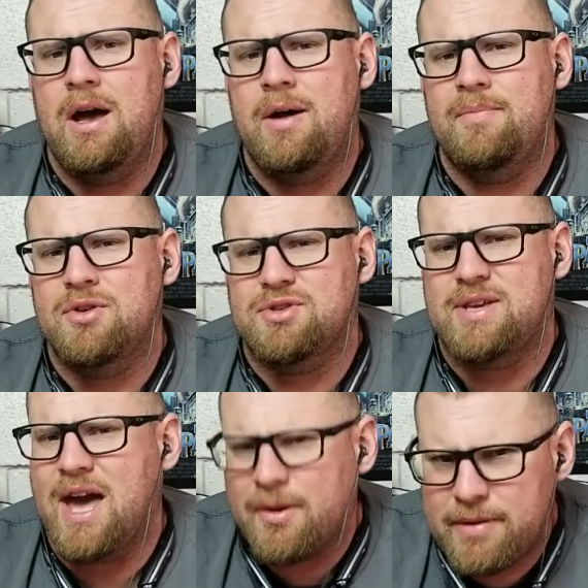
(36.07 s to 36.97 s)
Um, there's
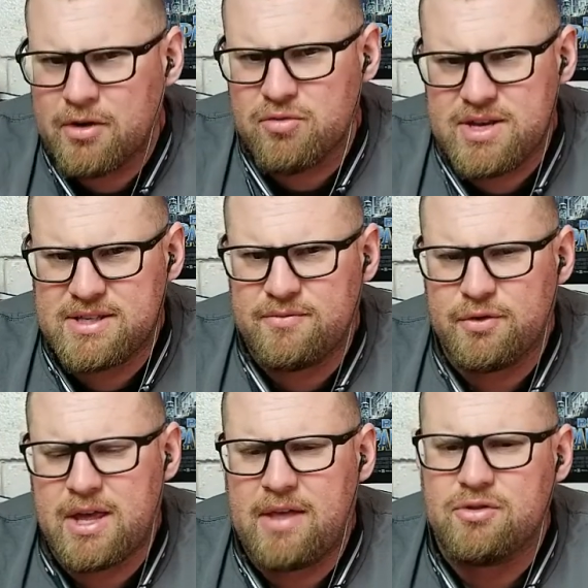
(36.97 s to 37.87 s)
got to be a reason
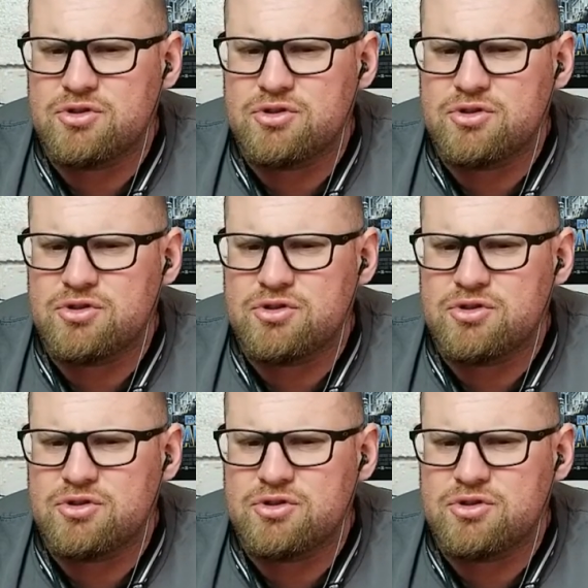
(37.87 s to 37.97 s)
for that.